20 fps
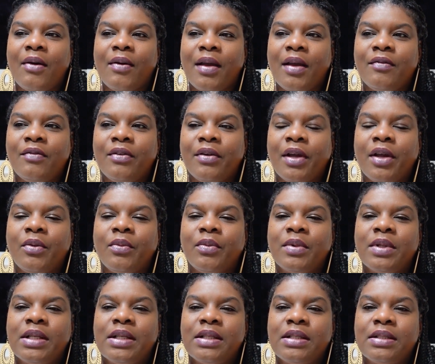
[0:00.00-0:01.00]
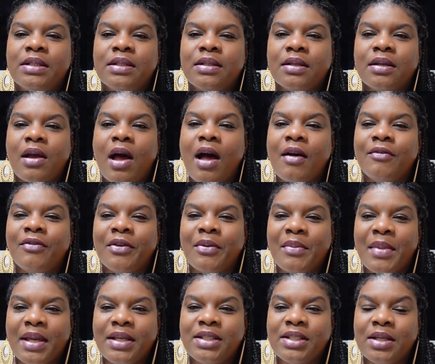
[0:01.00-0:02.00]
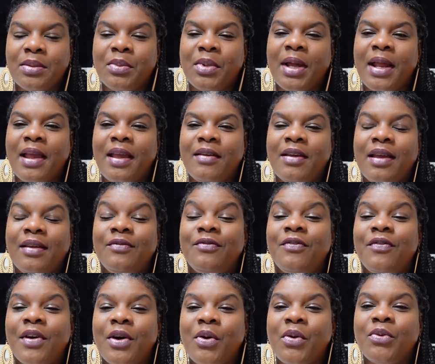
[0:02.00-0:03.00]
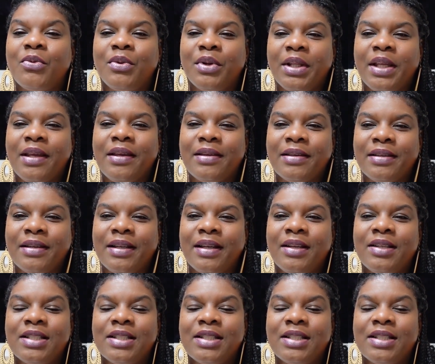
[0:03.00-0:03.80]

However, it was confirmation, but it felt really good.